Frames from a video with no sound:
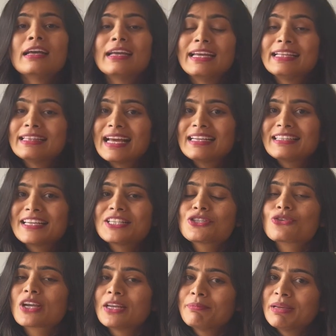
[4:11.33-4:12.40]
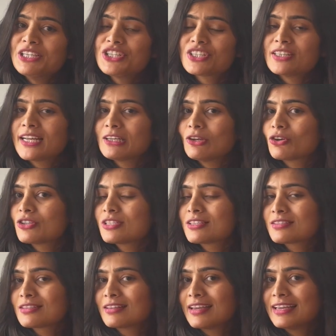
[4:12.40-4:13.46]
In that case you can mention that losses
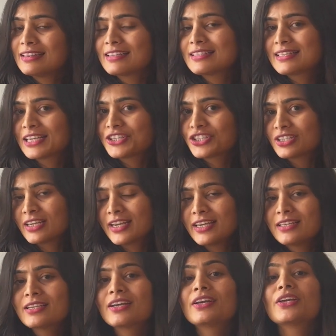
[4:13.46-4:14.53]
in the section 8.